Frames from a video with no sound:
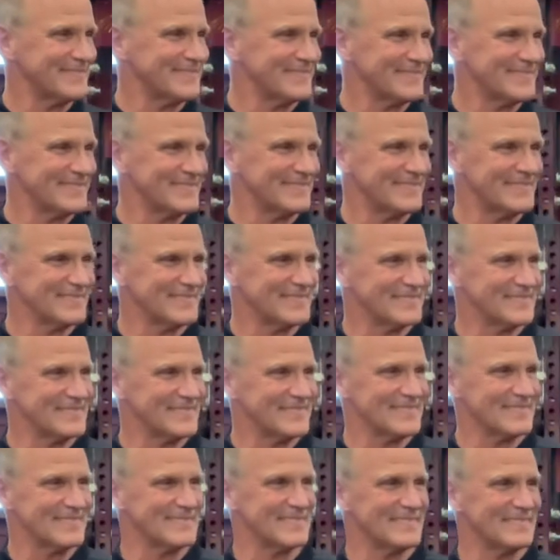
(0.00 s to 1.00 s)

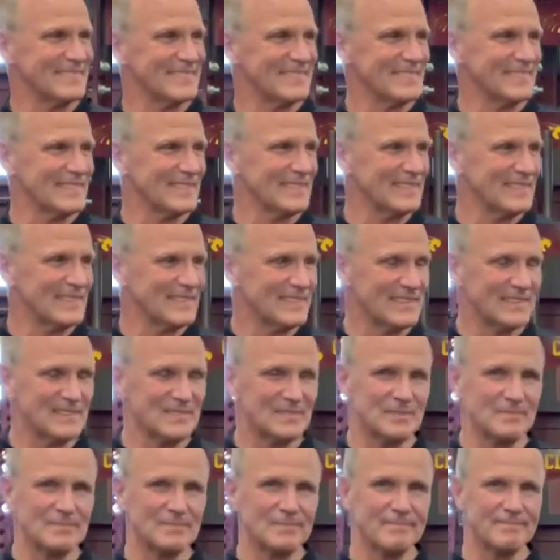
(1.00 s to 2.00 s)

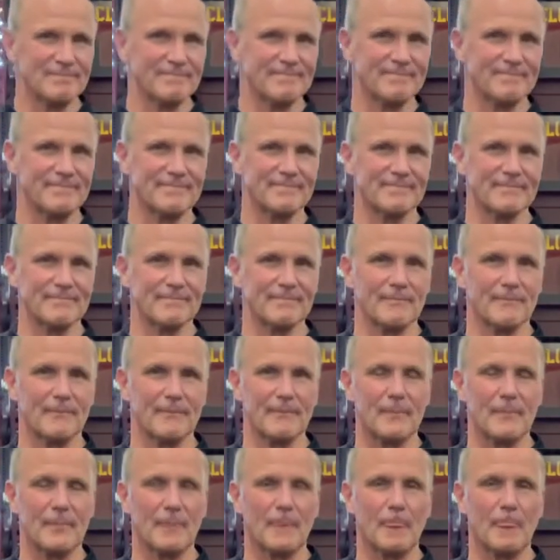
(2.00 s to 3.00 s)

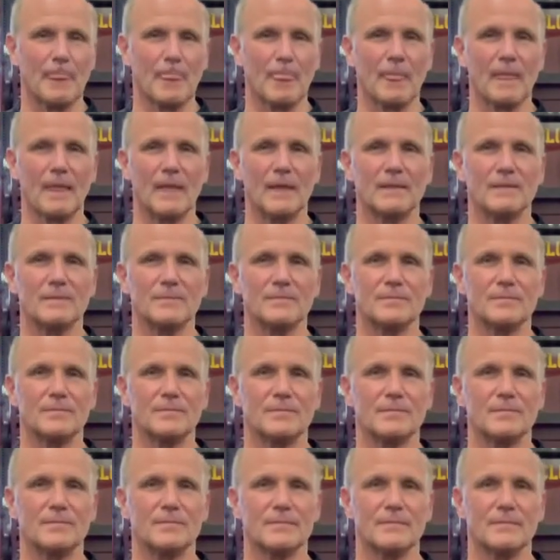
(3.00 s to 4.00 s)

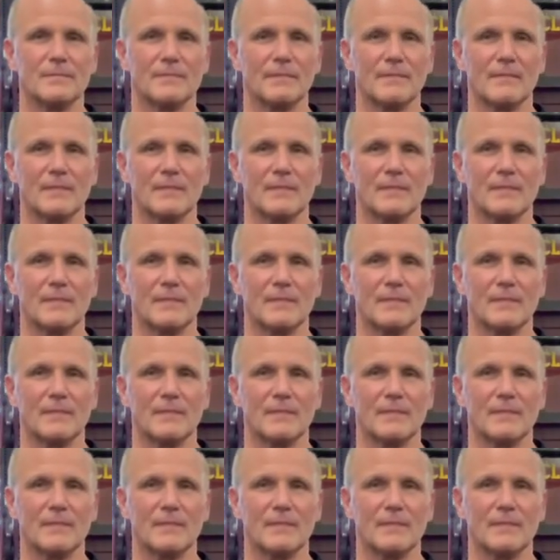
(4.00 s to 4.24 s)
No words are spoken by the person on screen.